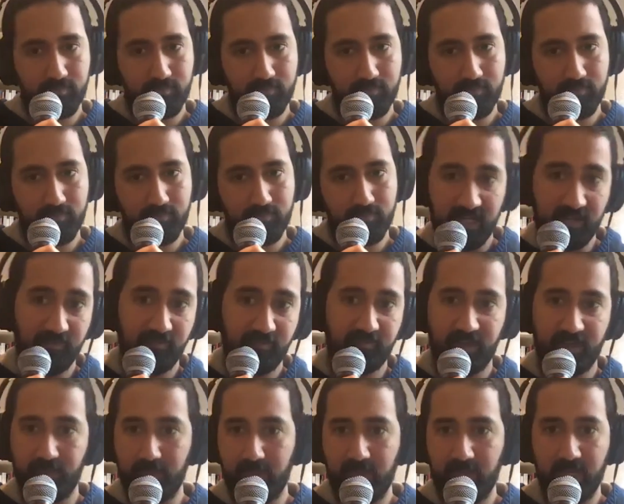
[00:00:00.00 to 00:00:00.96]
myself
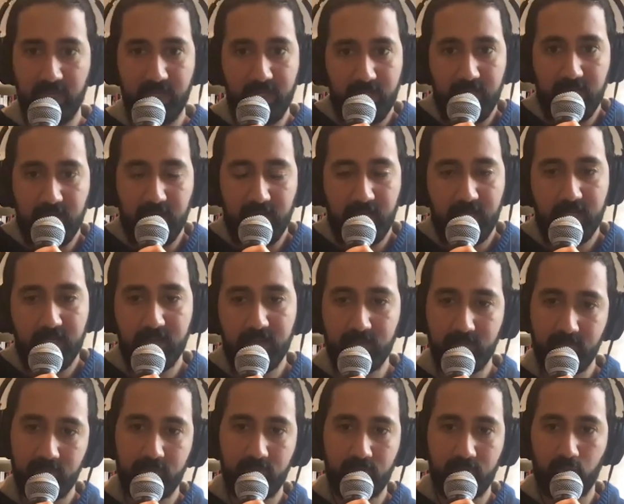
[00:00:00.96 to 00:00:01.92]
and my like
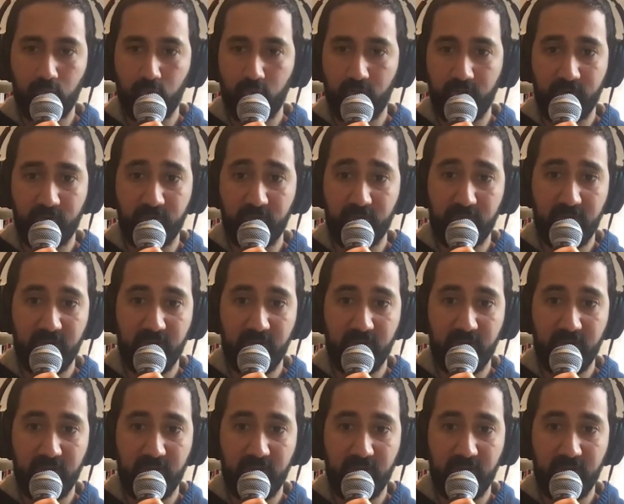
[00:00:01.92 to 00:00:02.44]
whatever